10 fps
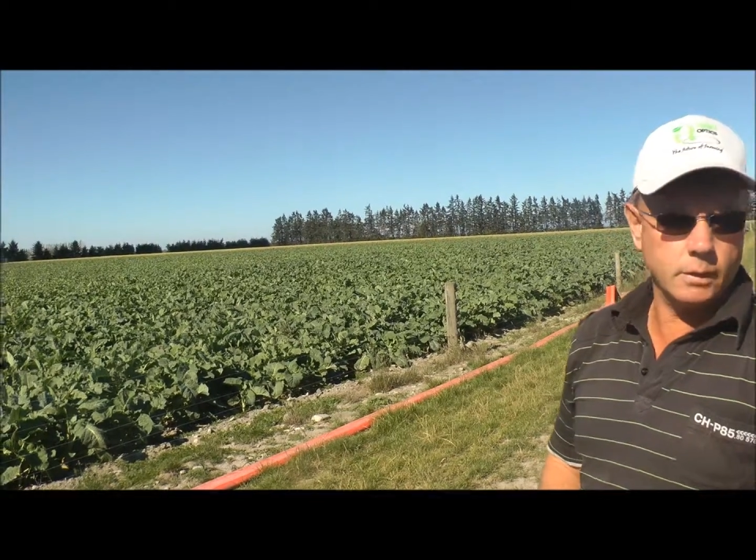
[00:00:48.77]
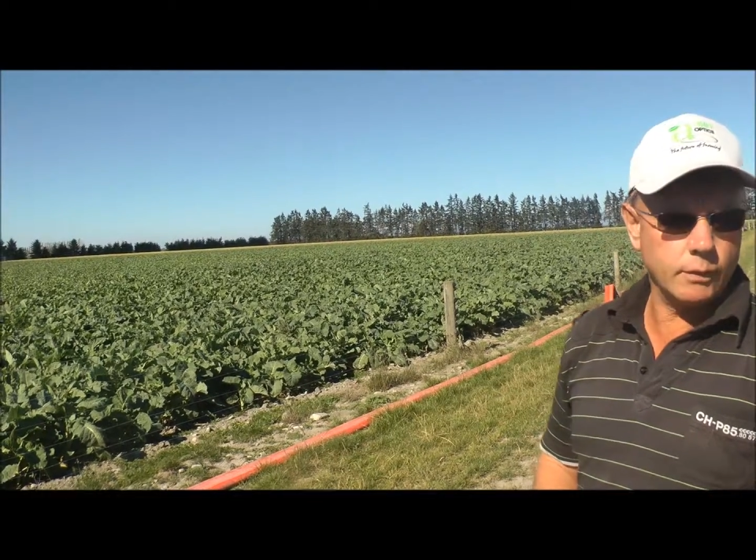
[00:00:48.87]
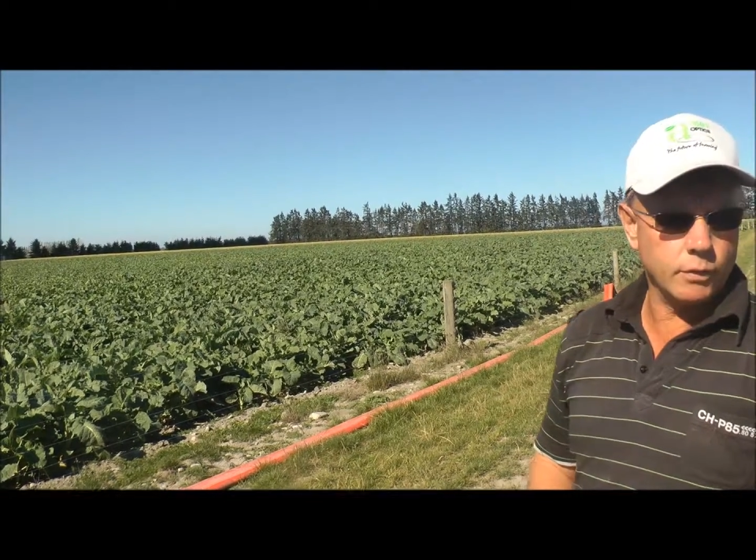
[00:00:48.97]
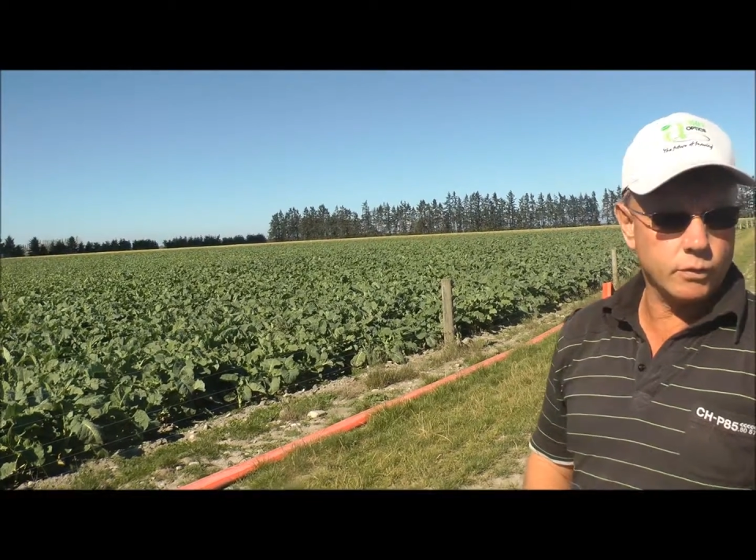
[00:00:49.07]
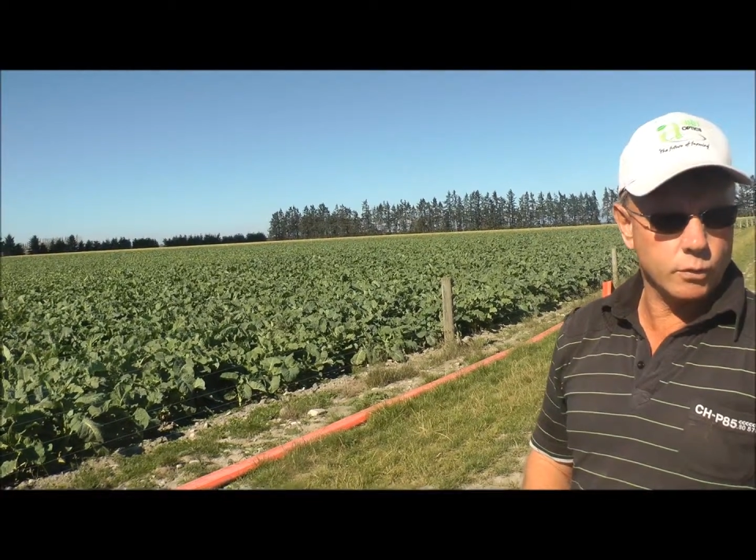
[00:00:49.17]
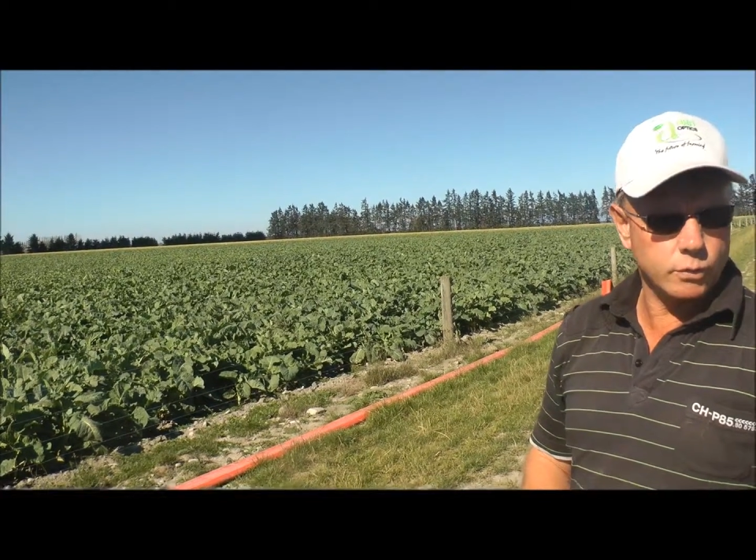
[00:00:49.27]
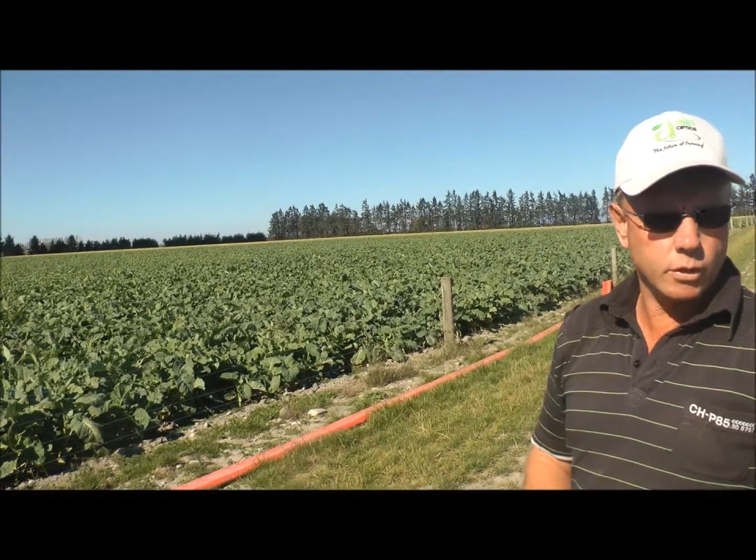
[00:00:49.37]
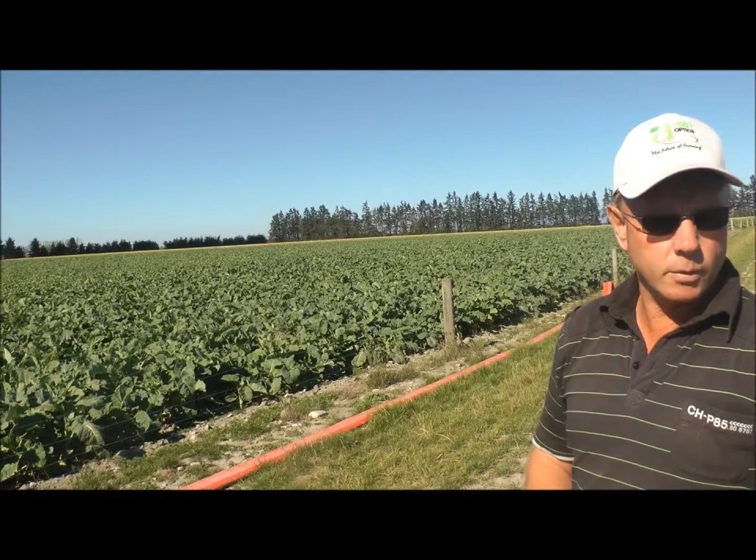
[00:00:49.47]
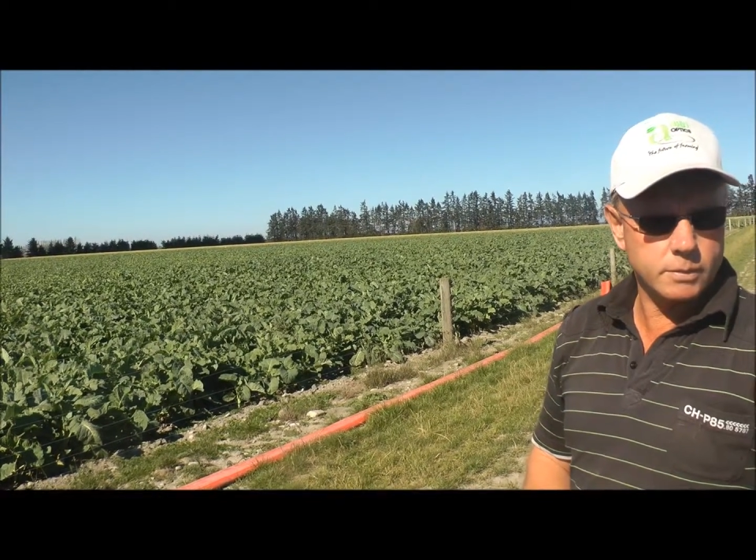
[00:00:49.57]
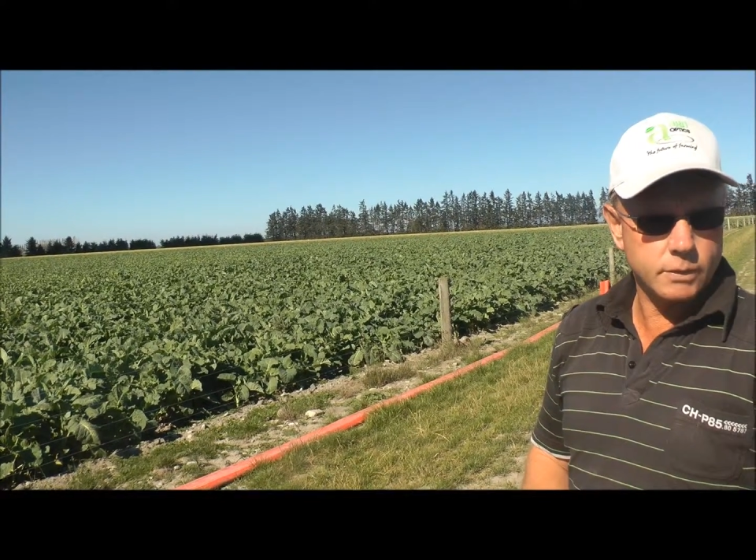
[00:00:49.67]
every soil
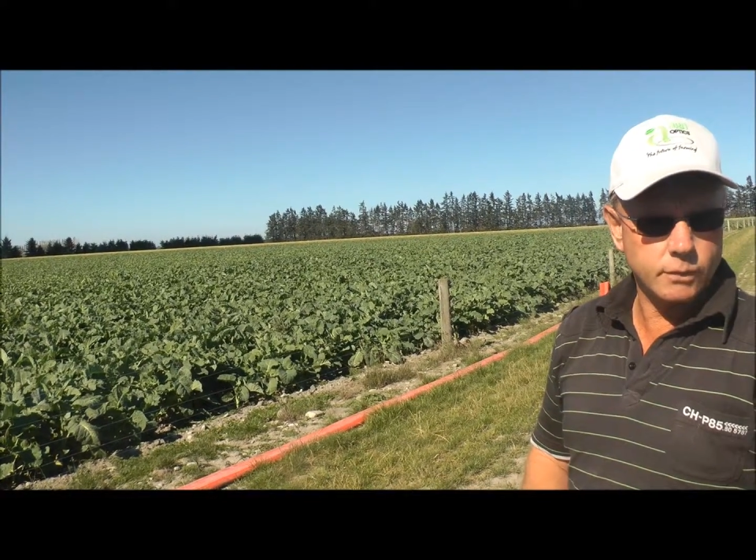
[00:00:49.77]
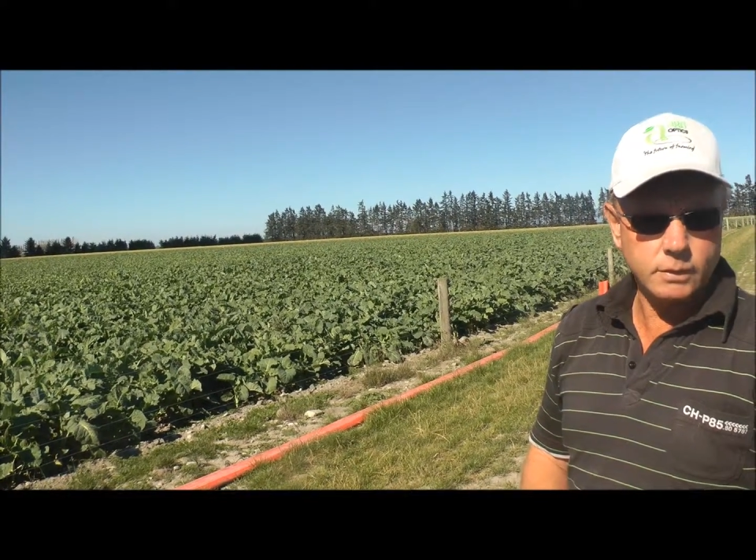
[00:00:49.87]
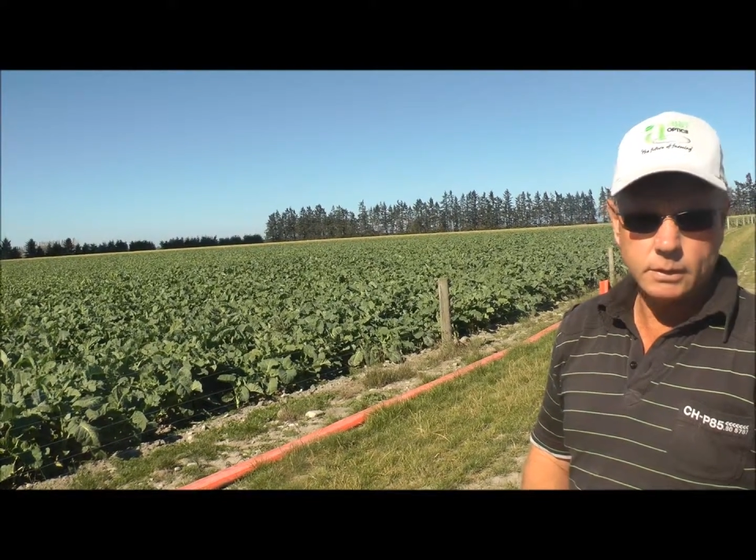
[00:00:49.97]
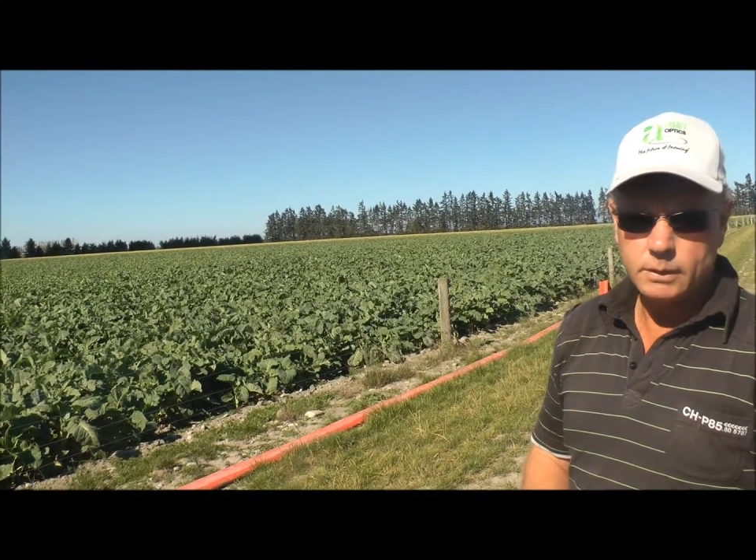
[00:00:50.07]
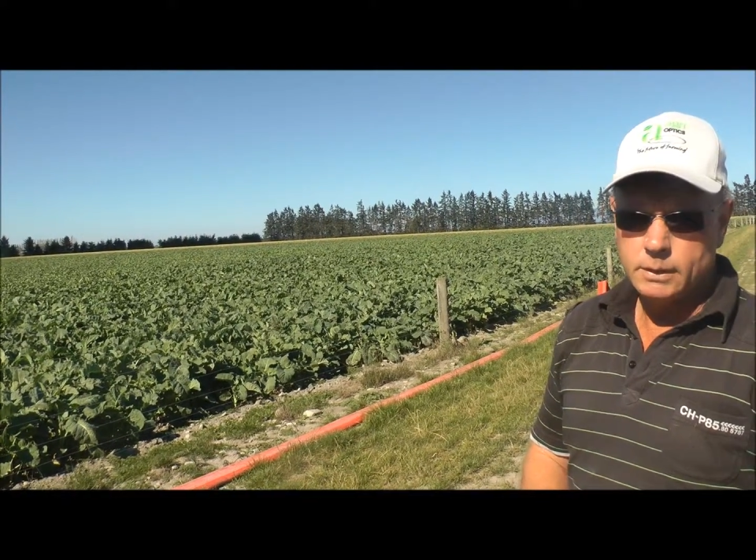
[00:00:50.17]
type is different,